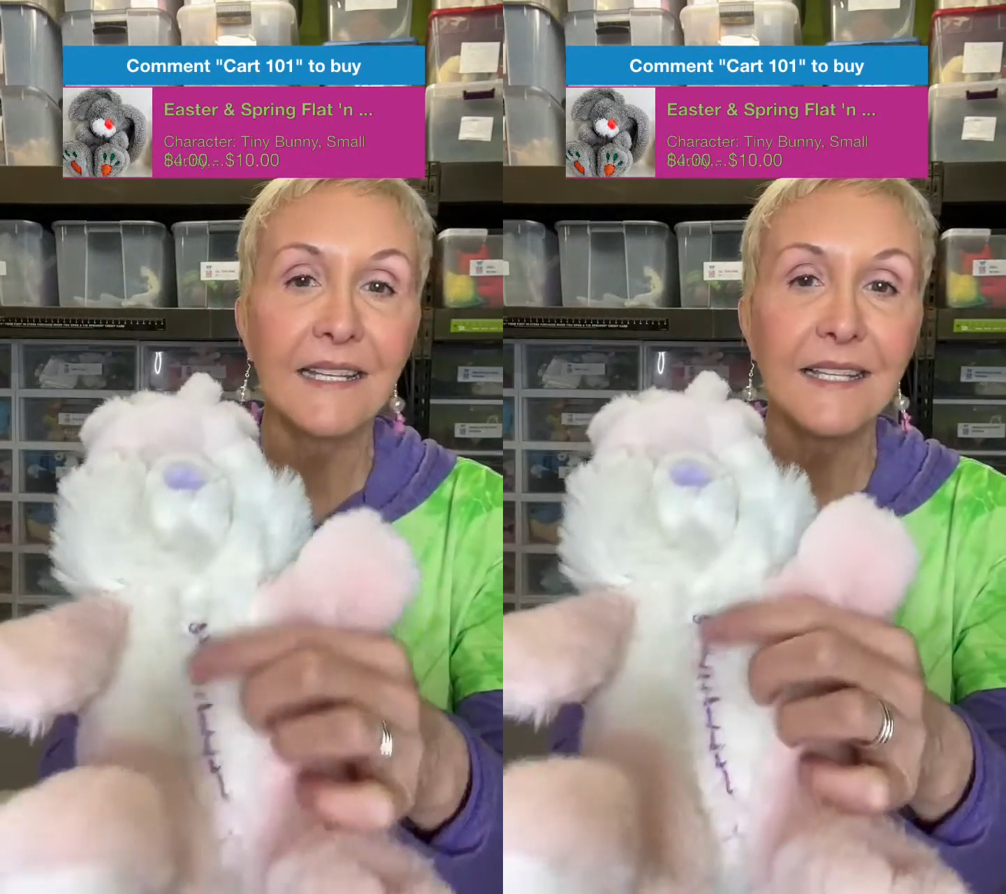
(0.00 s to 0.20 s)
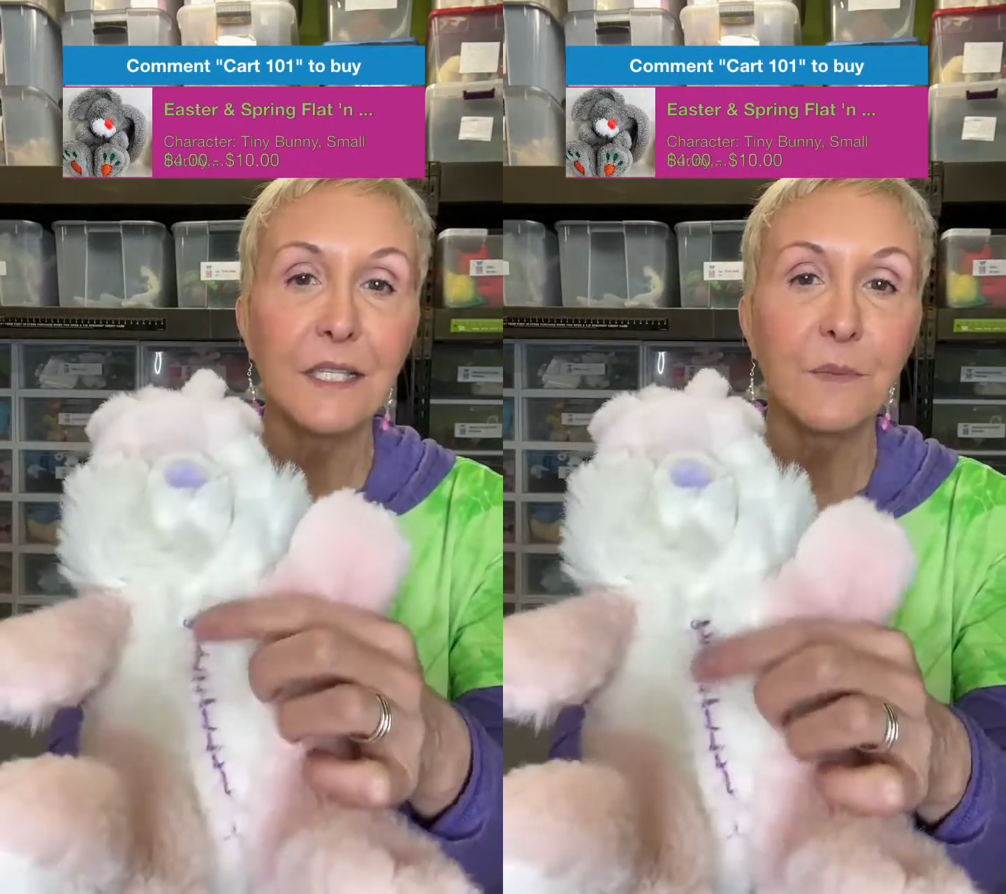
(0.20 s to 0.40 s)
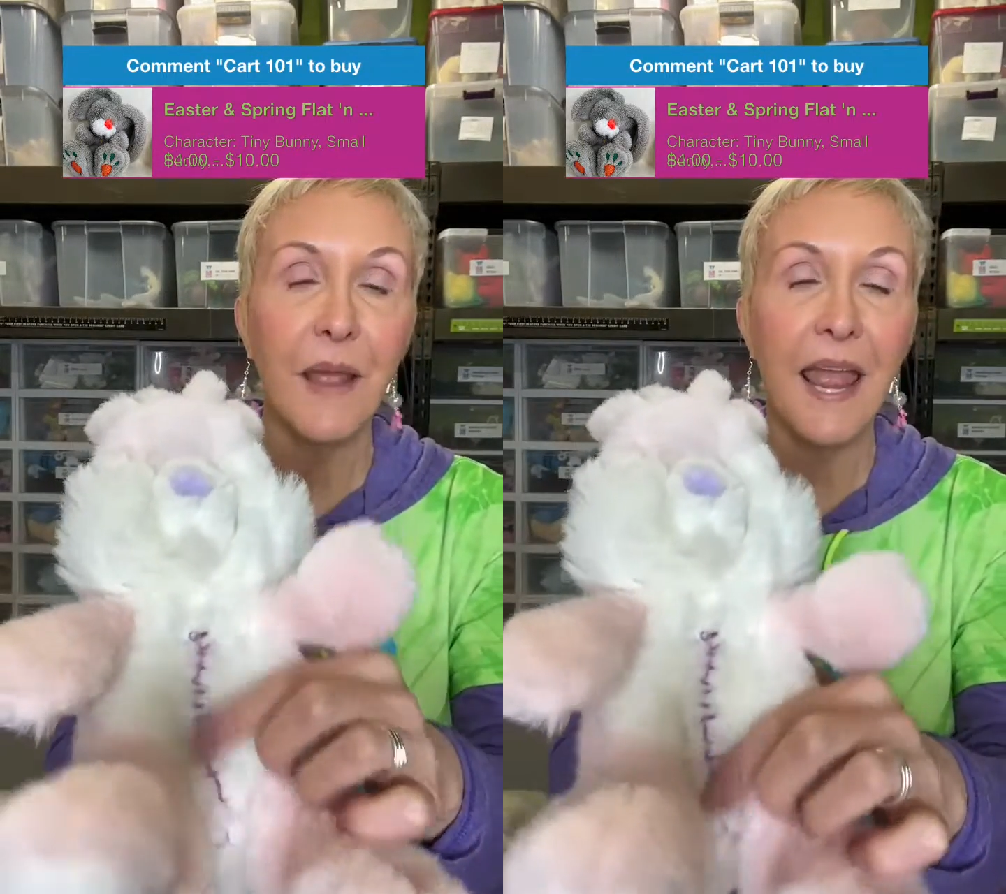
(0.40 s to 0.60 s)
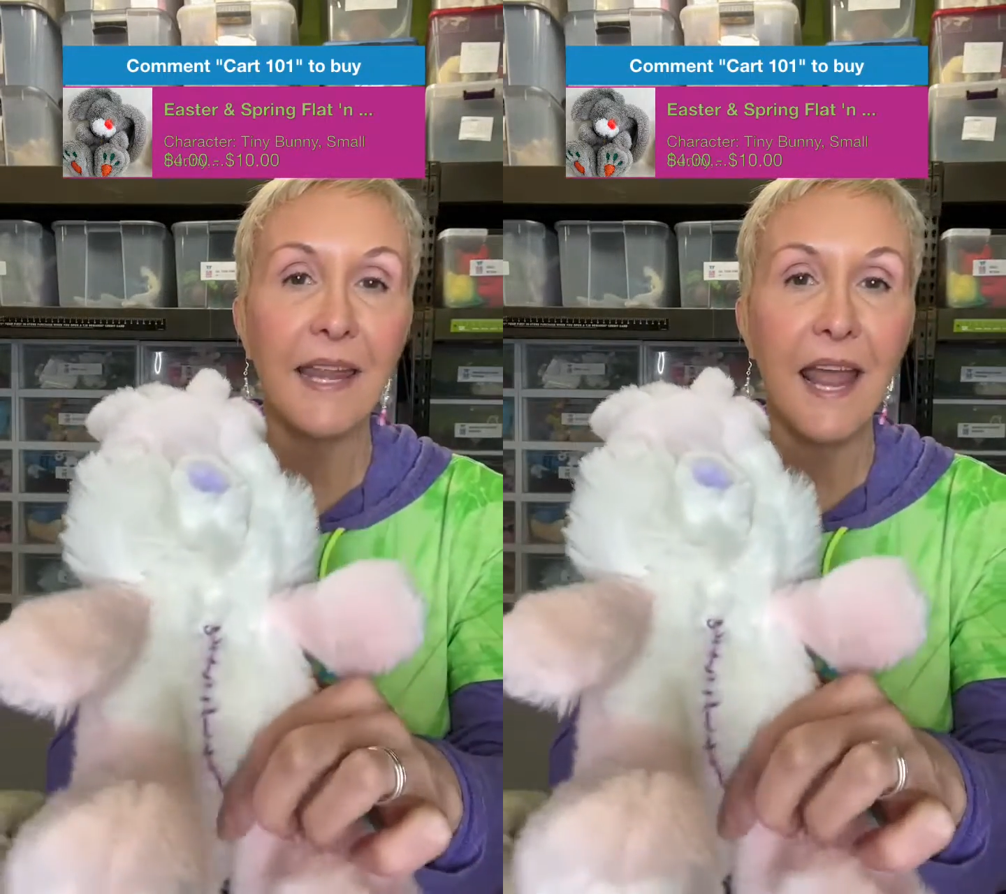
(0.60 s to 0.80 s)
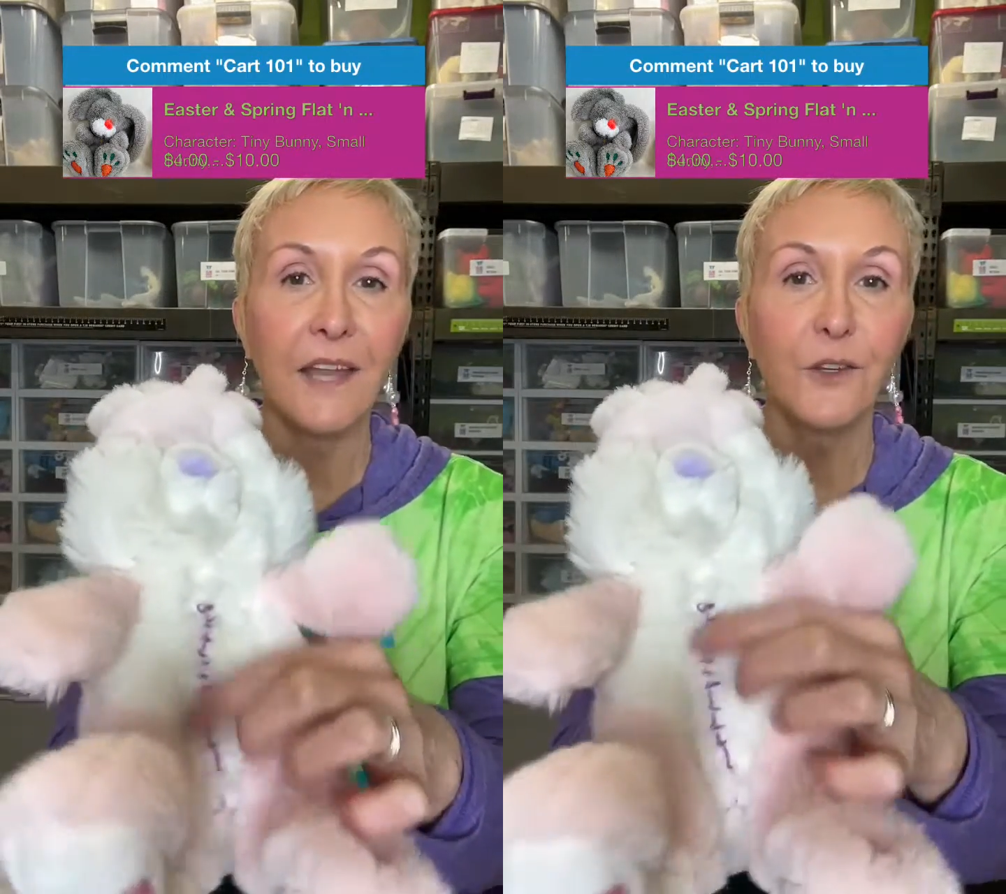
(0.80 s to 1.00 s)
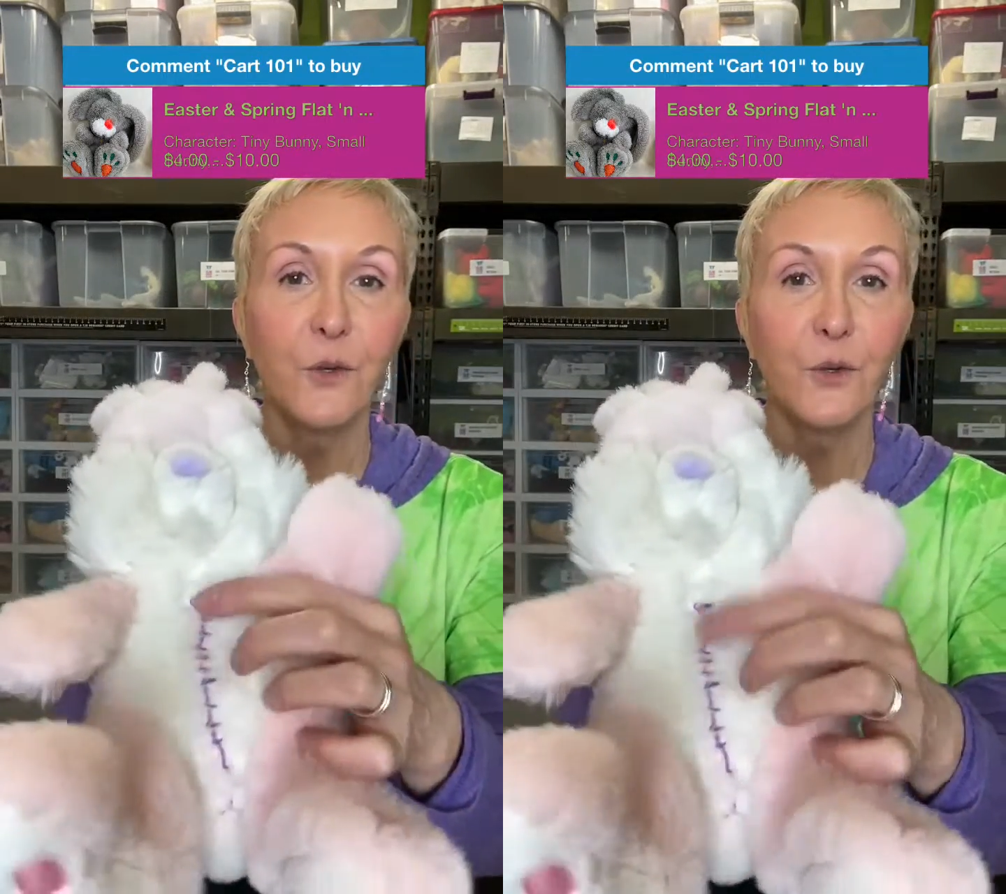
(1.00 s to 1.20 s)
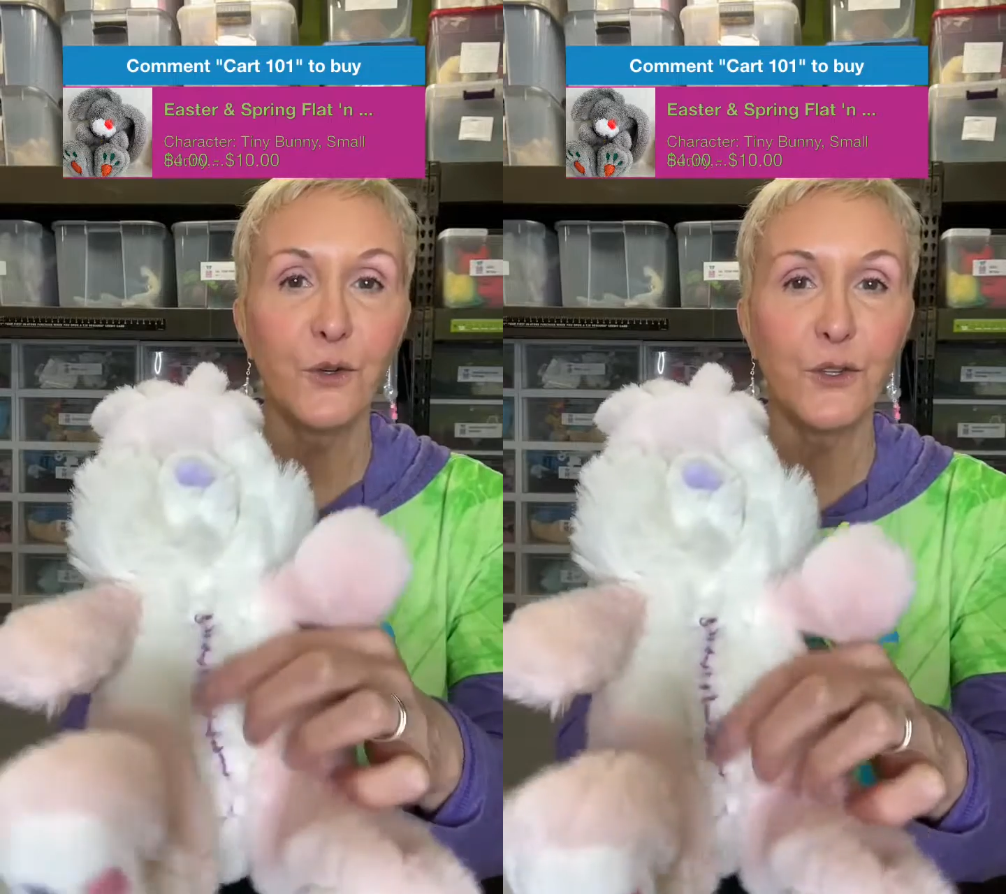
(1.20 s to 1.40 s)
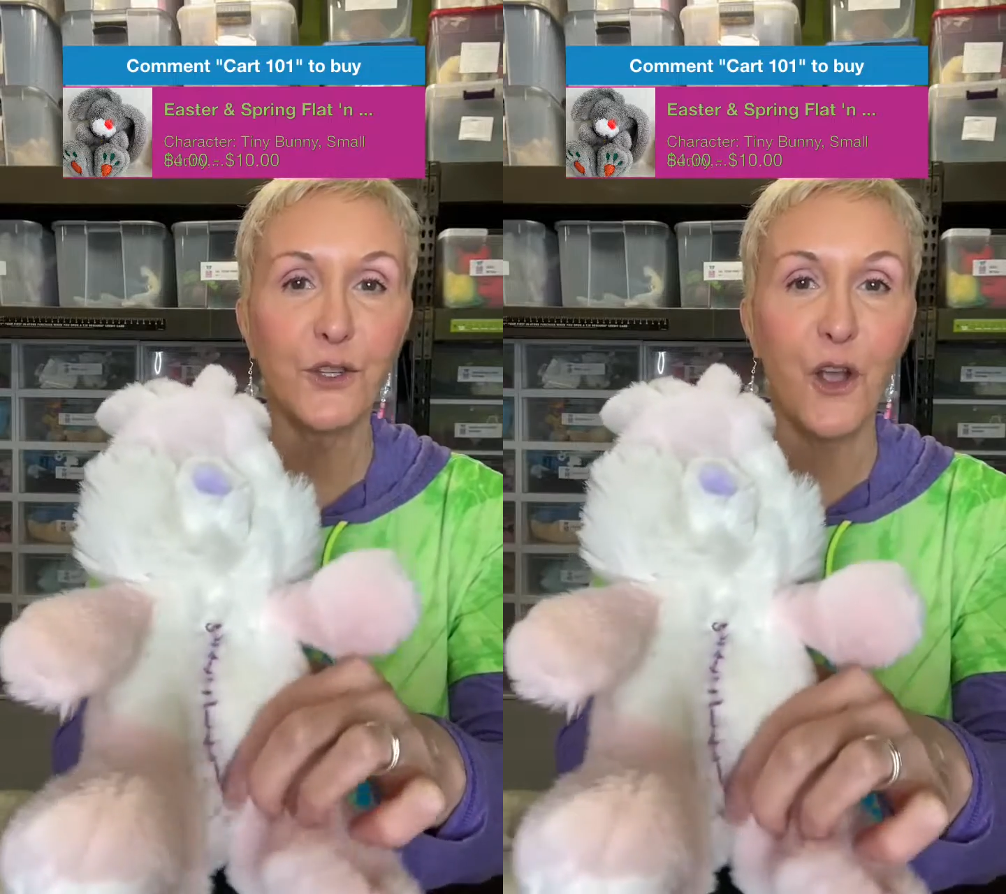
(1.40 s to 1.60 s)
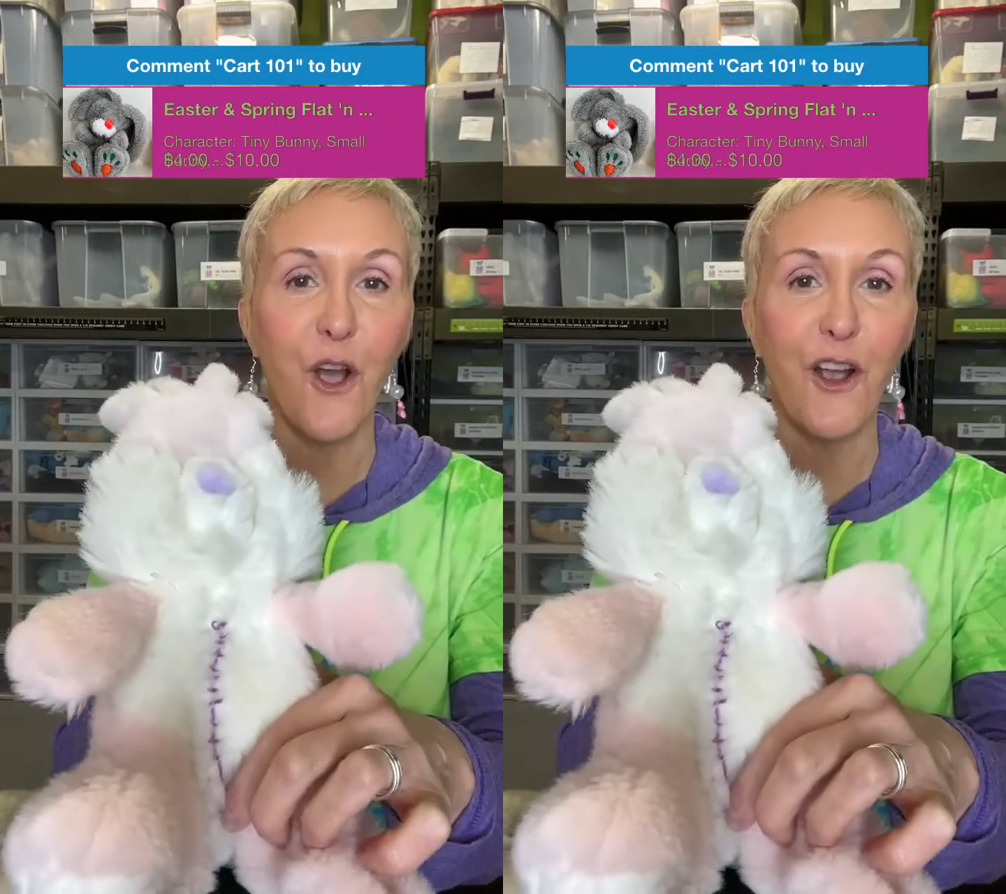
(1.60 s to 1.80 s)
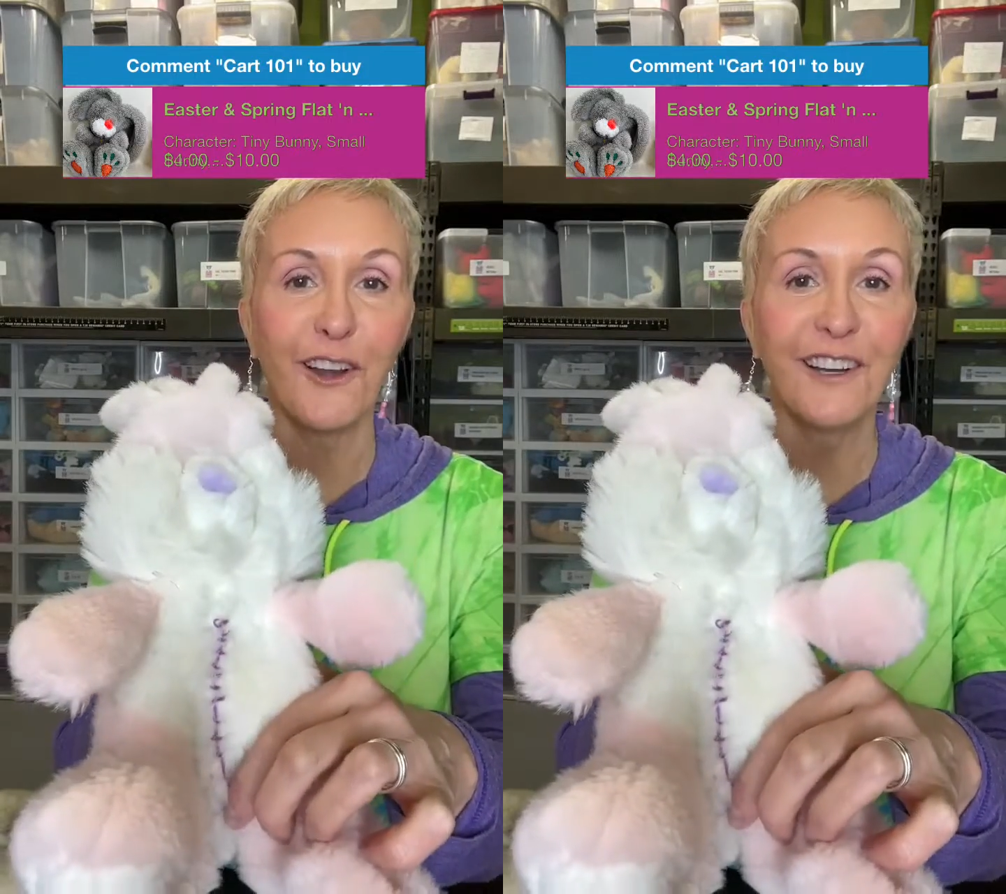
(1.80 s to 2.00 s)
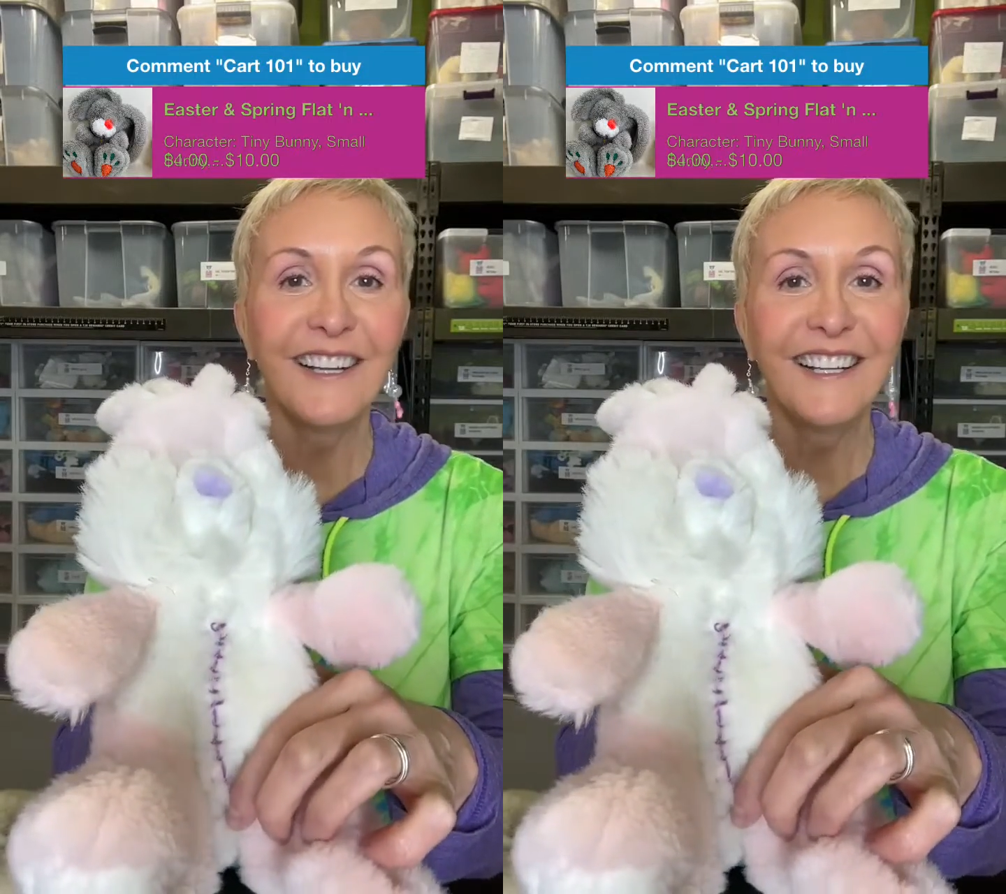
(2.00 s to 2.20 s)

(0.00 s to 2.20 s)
spay and neuter scar